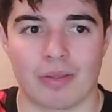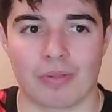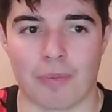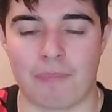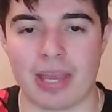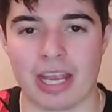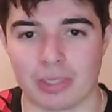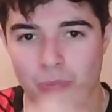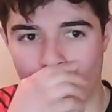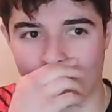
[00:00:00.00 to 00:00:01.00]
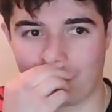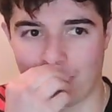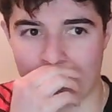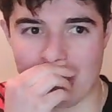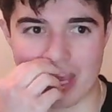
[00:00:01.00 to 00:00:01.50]
The biggest one for
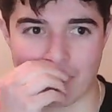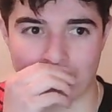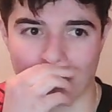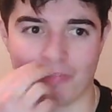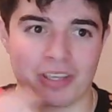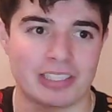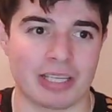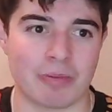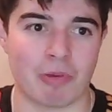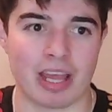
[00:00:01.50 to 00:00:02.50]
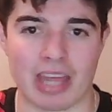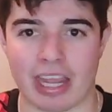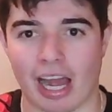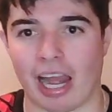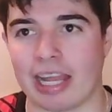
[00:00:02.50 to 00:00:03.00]
me was obviously where they
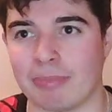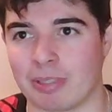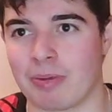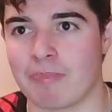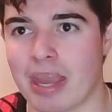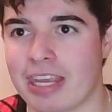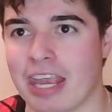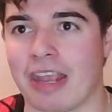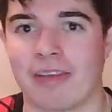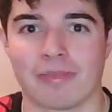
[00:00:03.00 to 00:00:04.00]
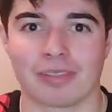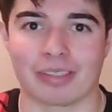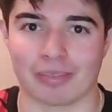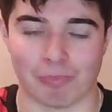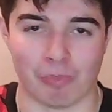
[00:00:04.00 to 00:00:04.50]
claim to be making
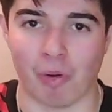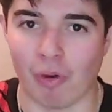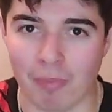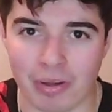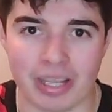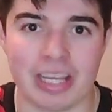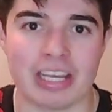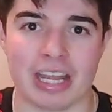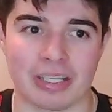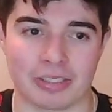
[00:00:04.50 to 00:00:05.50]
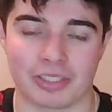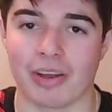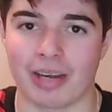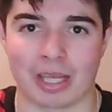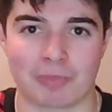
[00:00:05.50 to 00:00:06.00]
more money in
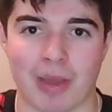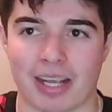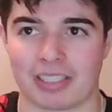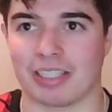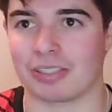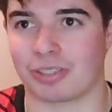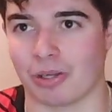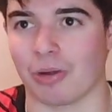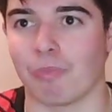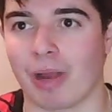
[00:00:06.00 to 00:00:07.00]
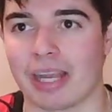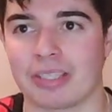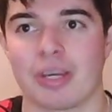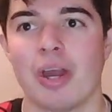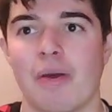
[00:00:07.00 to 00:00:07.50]
certain aspects and in certain
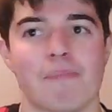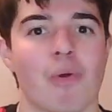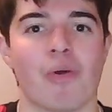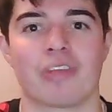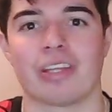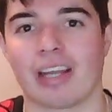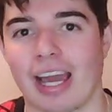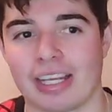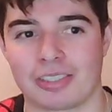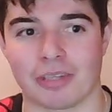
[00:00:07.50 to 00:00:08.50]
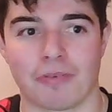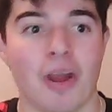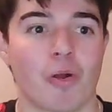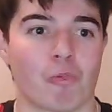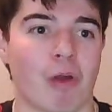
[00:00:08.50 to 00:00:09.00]
ways, more than the likes of
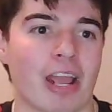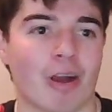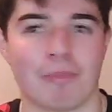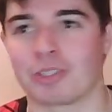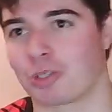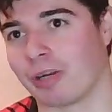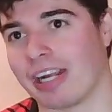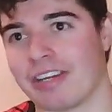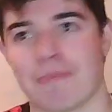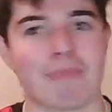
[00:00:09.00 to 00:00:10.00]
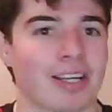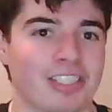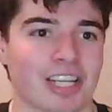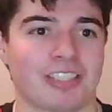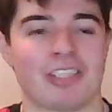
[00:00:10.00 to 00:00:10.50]
Real Madrid and
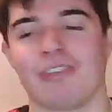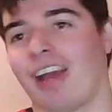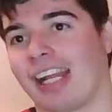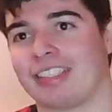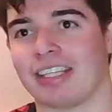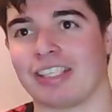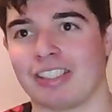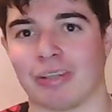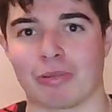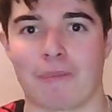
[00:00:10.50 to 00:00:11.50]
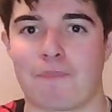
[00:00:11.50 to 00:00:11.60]
Manchester United, you know,